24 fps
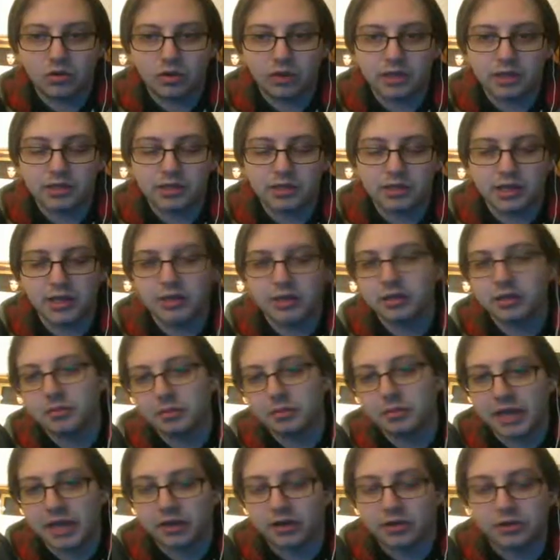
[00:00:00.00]
And then in the
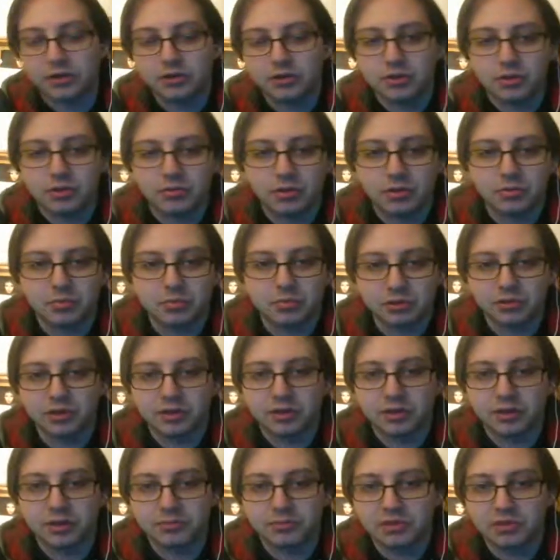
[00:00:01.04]
background, you could be
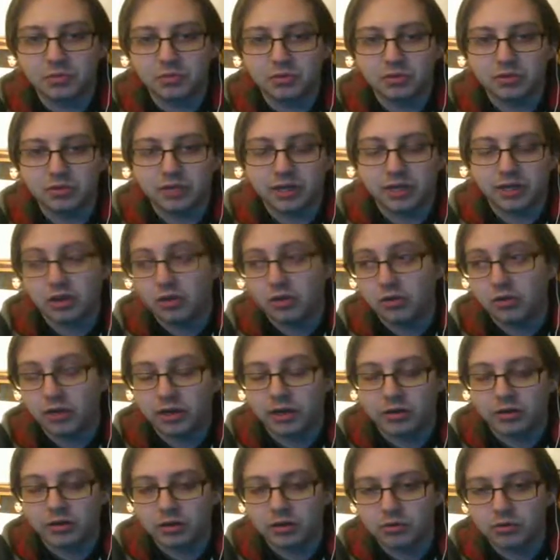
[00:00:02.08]
building up someone like, oh, I
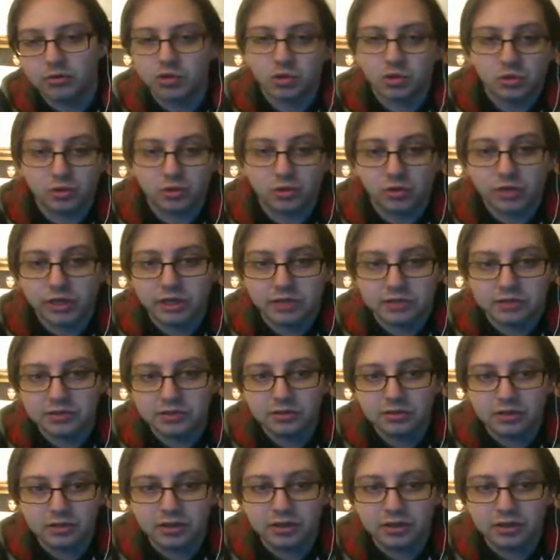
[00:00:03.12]
don't know, Jordan Grace.